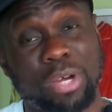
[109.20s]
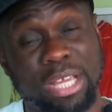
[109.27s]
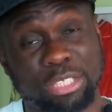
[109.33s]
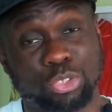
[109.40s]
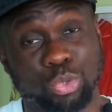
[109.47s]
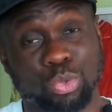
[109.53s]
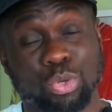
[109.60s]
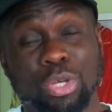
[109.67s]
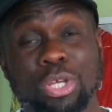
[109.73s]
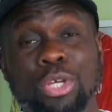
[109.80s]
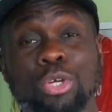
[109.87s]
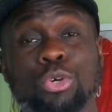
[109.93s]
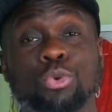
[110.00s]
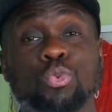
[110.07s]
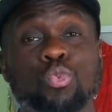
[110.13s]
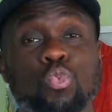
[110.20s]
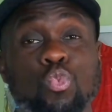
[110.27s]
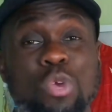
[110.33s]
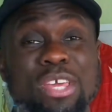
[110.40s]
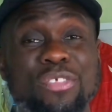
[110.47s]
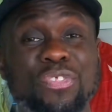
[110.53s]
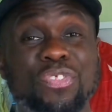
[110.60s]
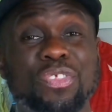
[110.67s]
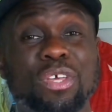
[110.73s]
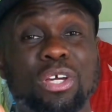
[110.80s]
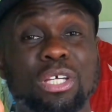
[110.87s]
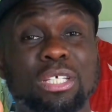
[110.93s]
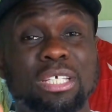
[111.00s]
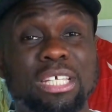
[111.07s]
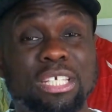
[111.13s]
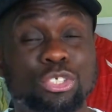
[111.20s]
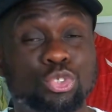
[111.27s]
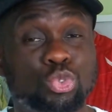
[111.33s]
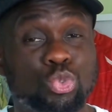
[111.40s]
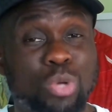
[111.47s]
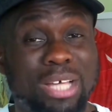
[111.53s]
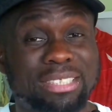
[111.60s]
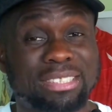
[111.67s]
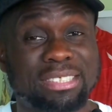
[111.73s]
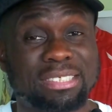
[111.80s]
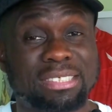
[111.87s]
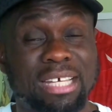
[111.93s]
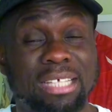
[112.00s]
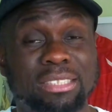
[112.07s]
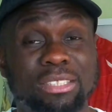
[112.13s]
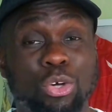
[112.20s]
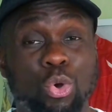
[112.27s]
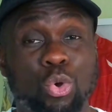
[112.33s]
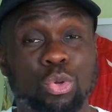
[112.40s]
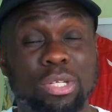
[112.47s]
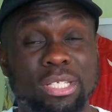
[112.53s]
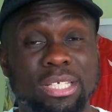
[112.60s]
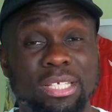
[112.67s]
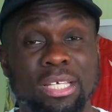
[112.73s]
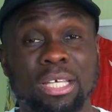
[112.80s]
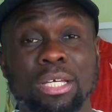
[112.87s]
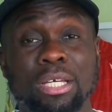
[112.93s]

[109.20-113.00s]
Eto, with is two assistants only.